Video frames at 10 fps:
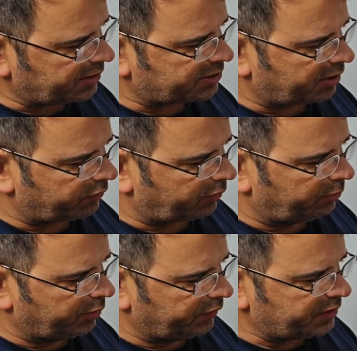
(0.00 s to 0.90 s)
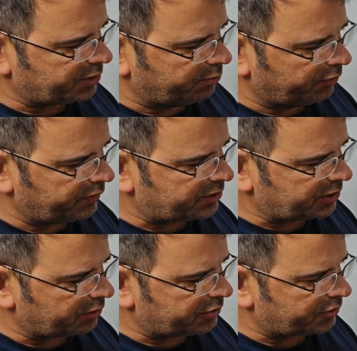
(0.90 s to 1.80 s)
several movies and movie
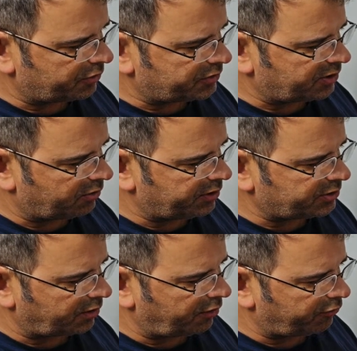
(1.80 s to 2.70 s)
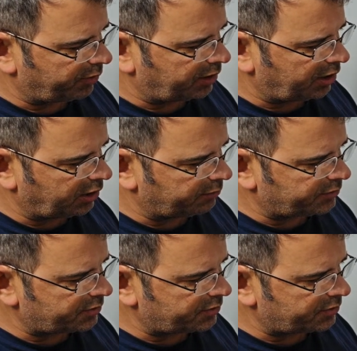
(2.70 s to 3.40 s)
series on the Three Kingdoms.